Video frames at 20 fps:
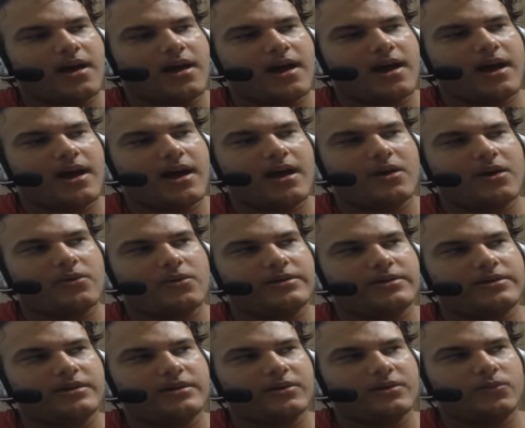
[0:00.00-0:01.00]
how
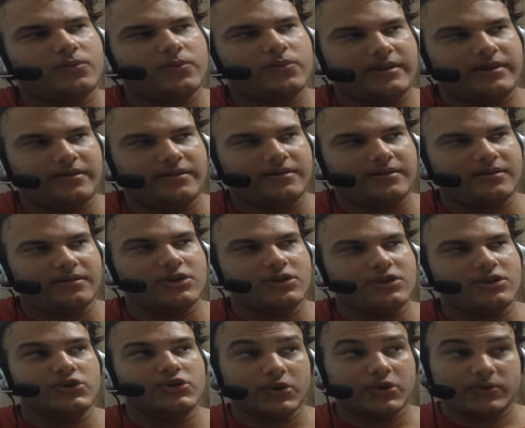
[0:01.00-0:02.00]
he gonna win
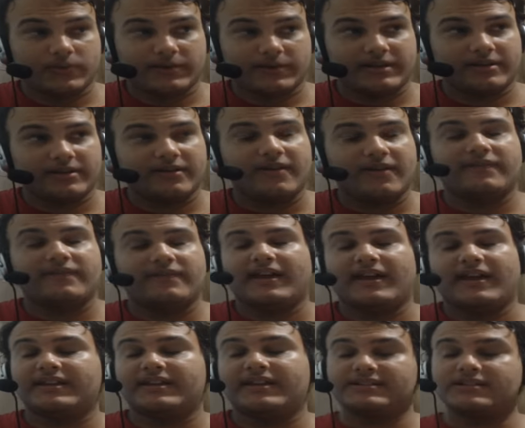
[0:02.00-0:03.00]
knowing
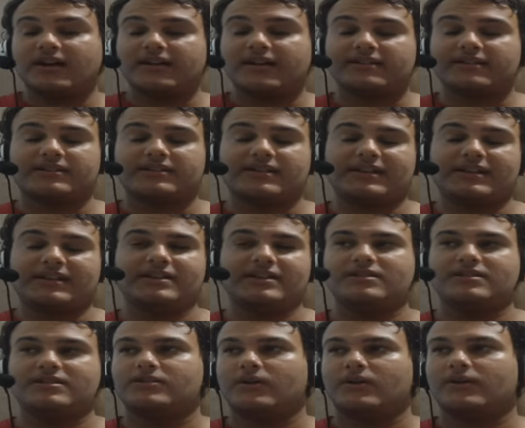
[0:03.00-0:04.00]
that he's not
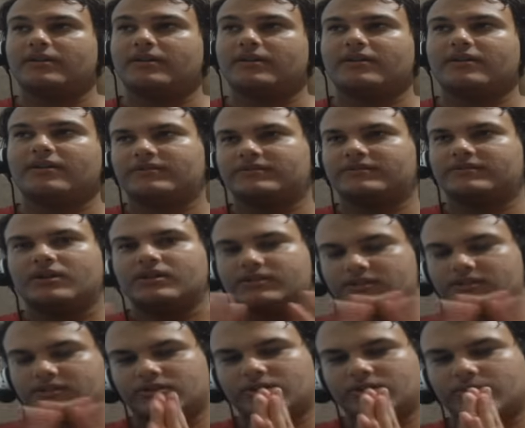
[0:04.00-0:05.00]

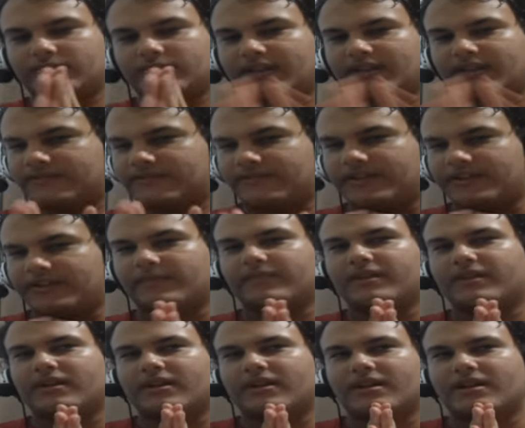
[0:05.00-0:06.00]
so that's the thing.
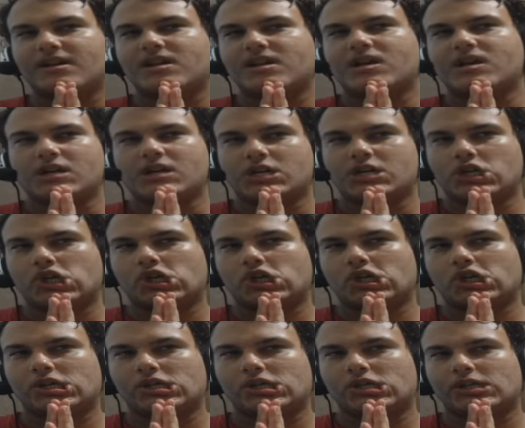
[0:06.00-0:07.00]

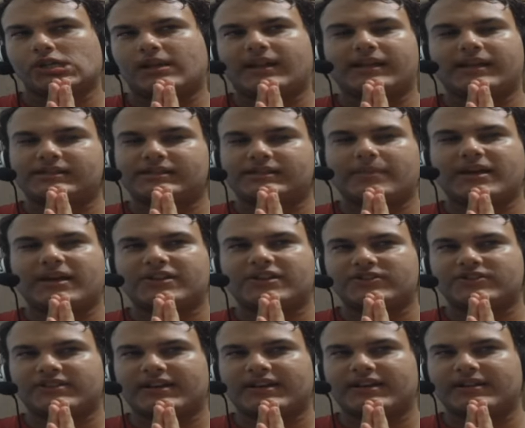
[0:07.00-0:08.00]
Let's
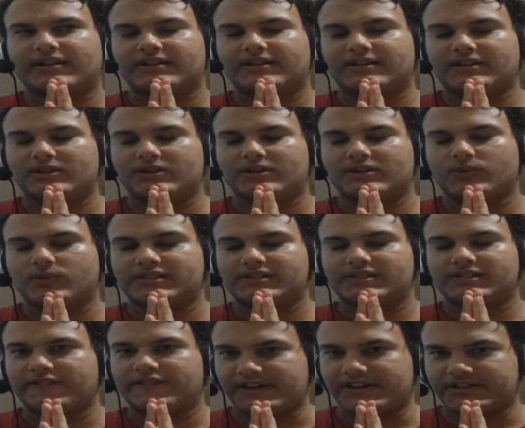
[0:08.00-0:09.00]
imagine that it was
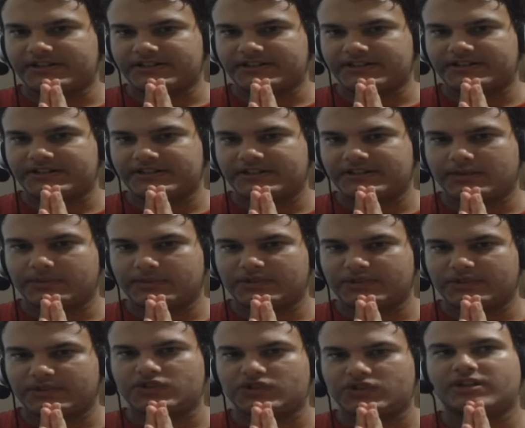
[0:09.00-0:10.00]
a fair
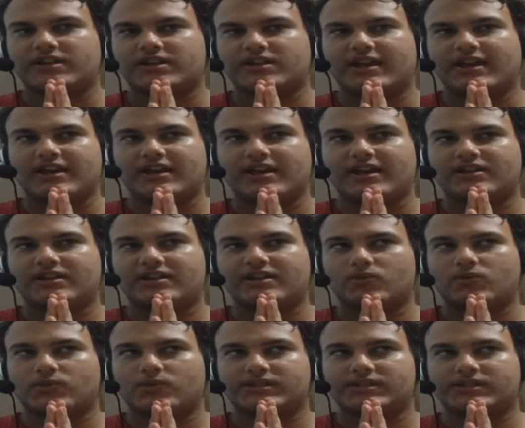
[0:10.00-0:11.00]
competition and he
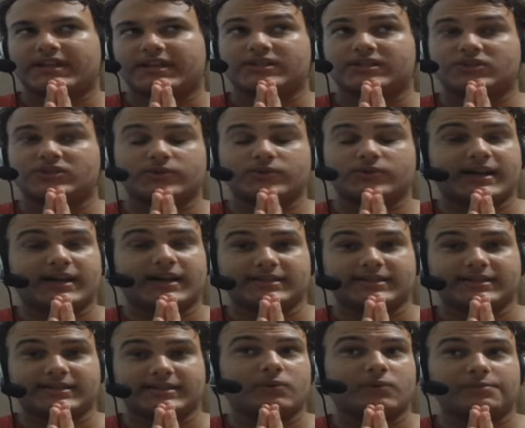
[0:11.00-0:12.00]
was against
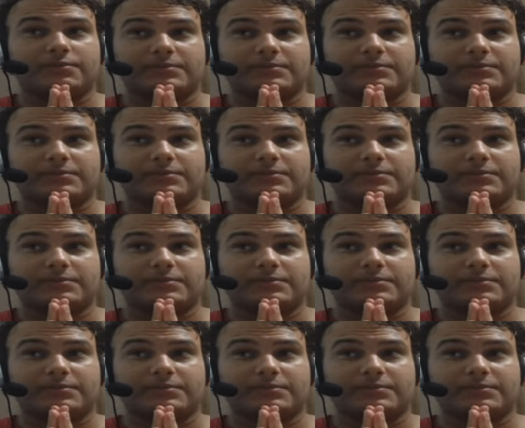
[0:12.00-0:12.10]
Tsukasa. That